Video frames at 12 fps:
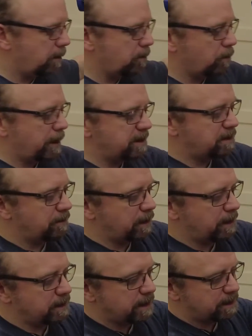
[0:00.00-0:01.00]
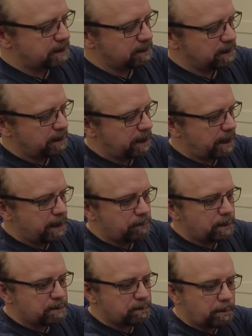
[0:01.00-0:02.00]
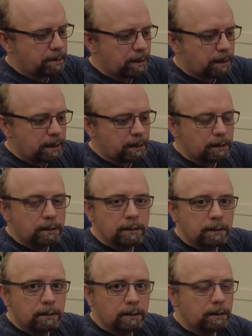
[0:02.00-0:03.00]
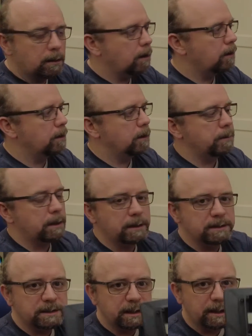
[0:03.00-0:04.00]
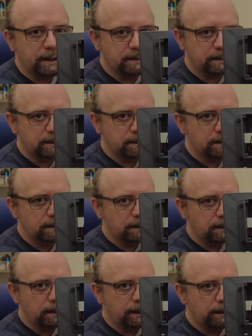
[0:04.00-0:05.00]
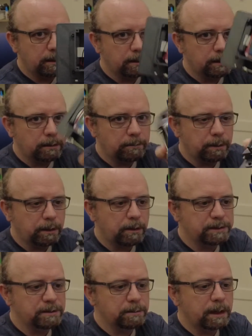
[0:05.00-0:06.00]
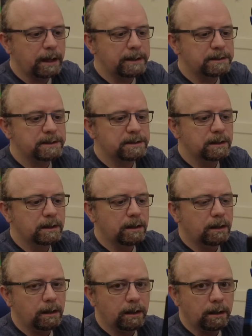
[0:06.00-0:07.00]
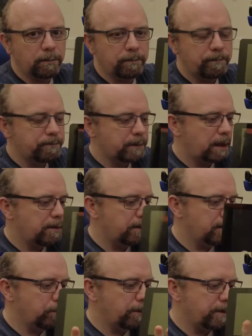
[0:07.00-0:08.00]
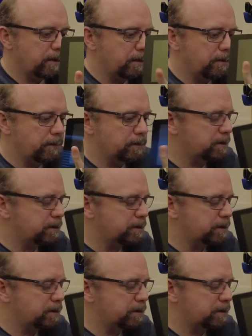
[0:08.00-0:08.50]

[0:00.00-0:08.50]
rest of it is actually a Raspberry Pi. You can see that's in a custom case with the full